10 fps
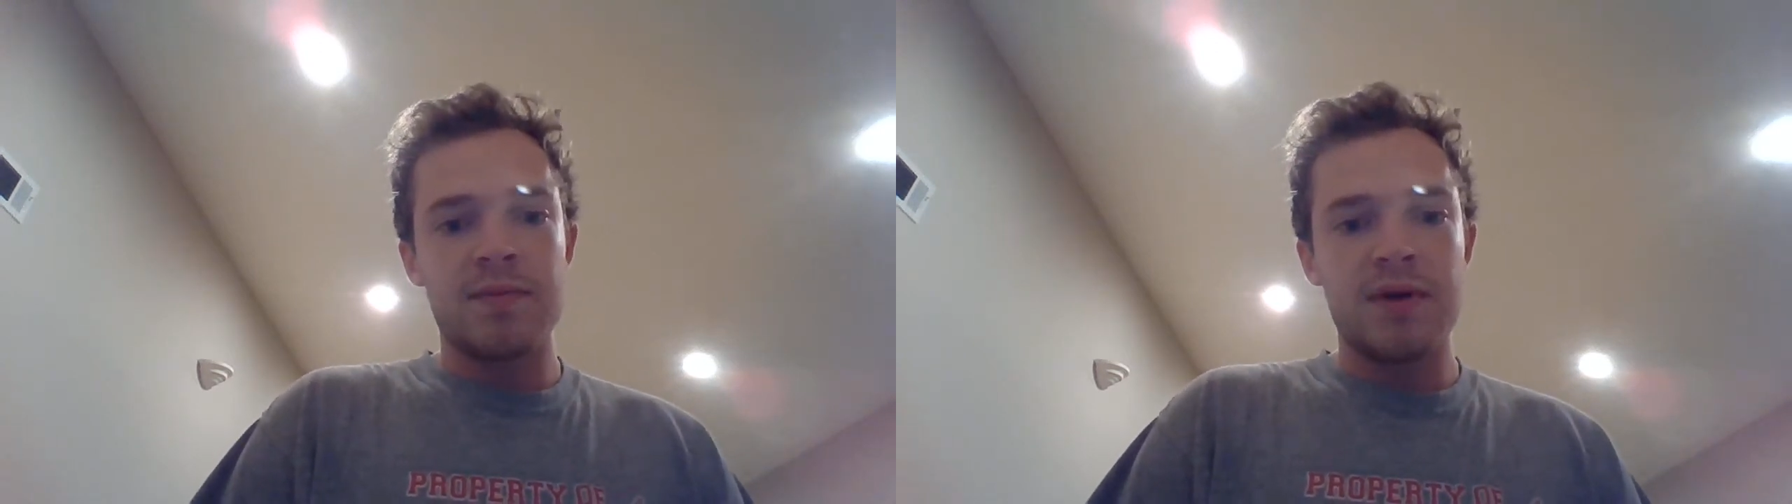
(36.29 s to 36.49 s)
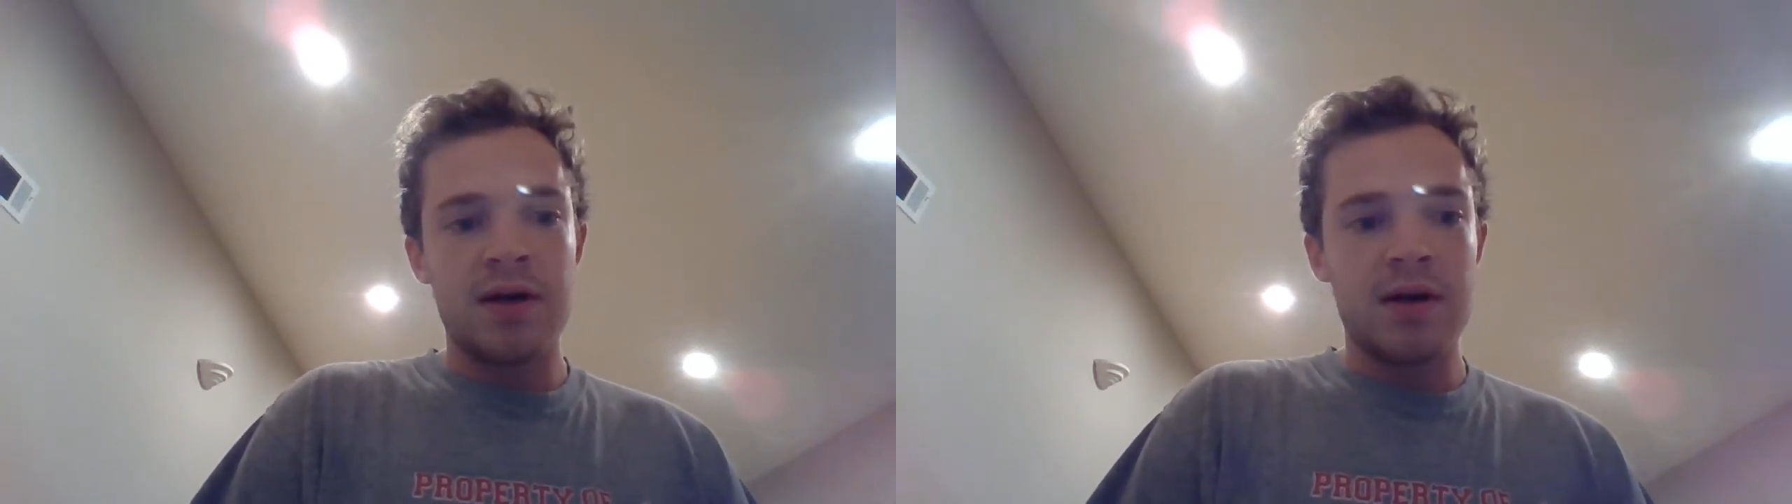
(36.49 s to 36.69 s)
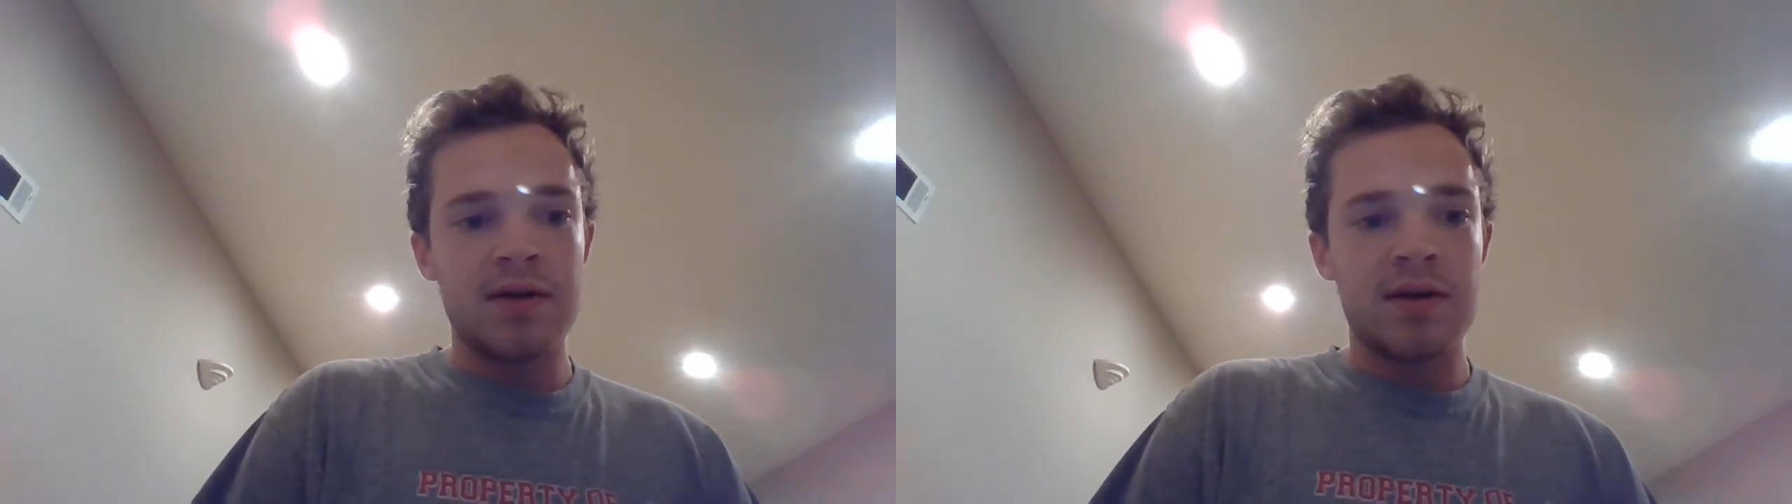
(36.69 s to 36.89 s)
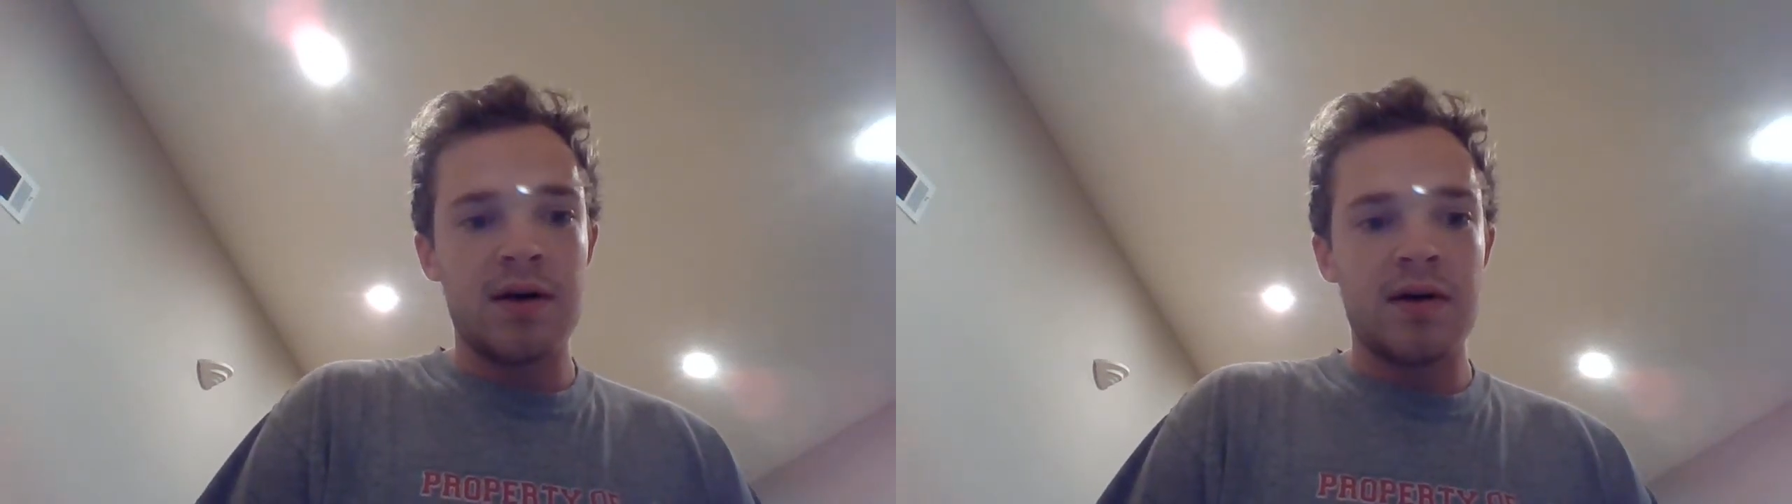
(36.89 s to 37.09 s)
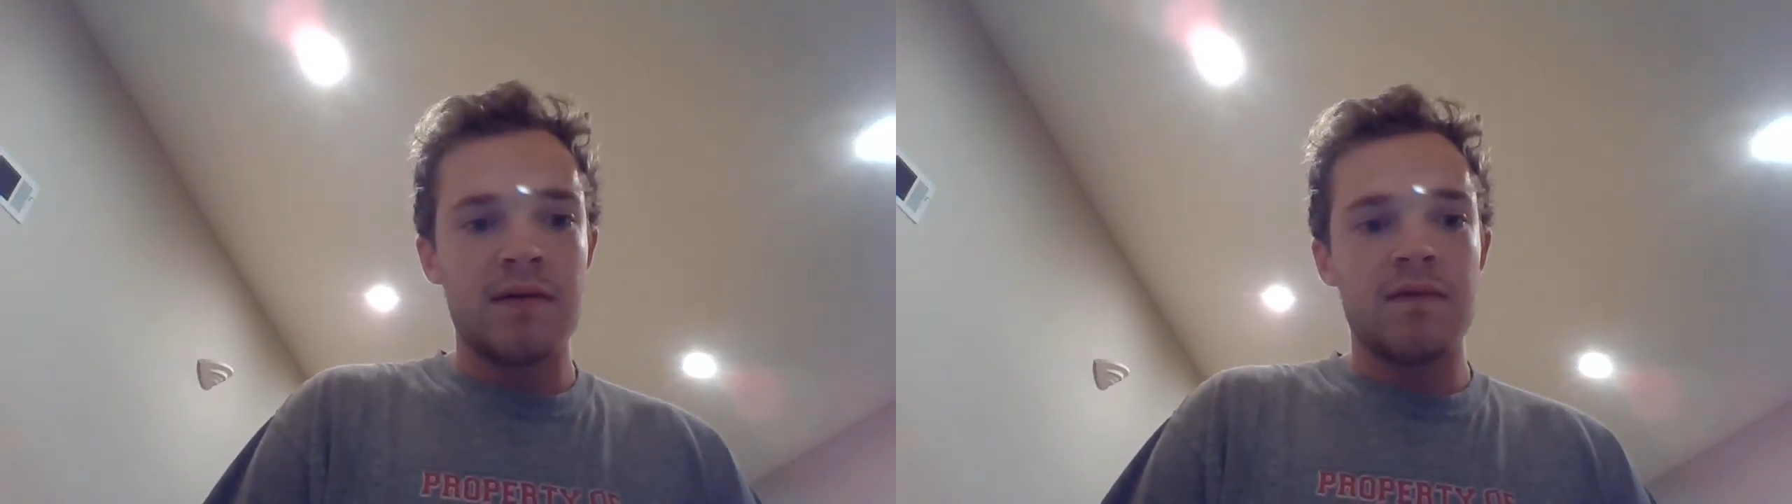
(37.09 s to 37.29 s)
because
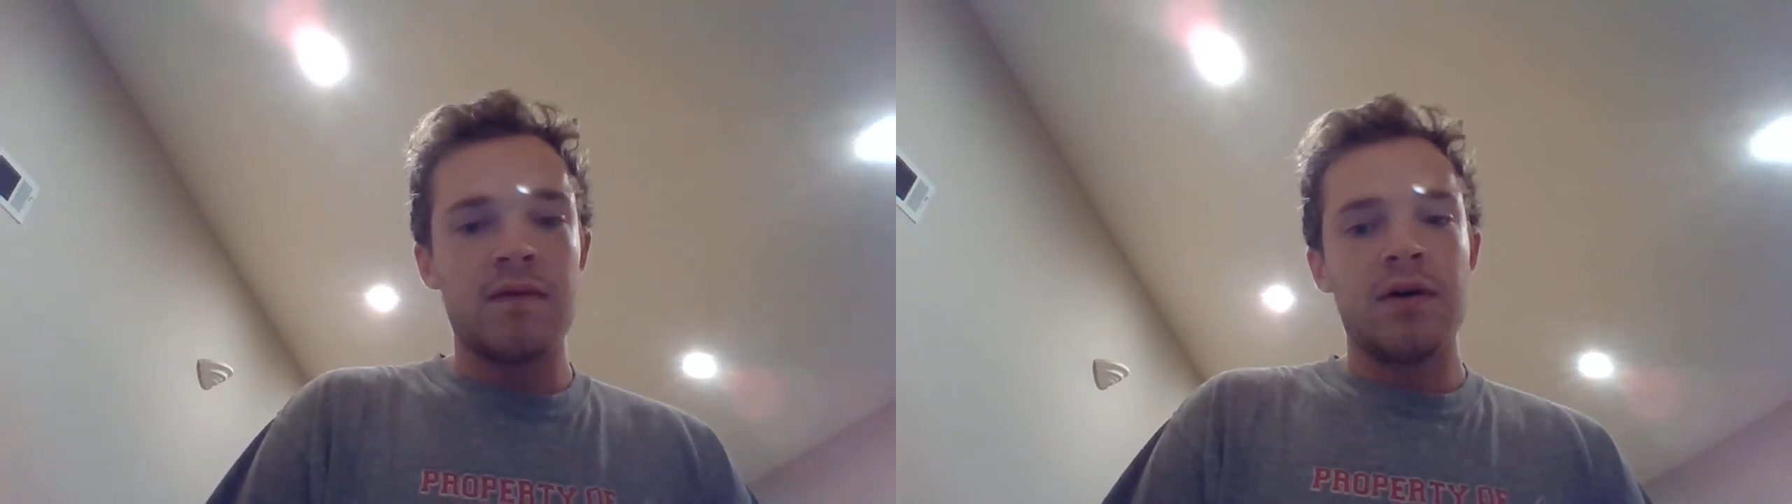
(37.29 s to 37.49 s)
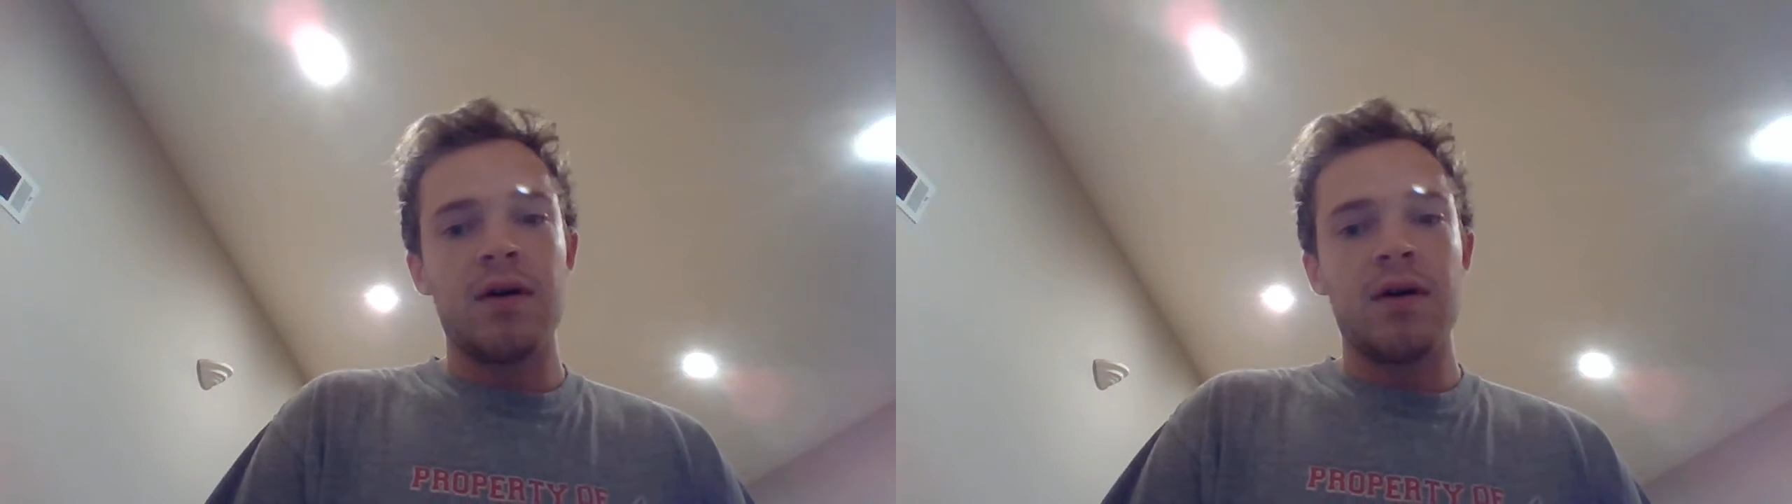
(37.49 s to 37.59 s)
of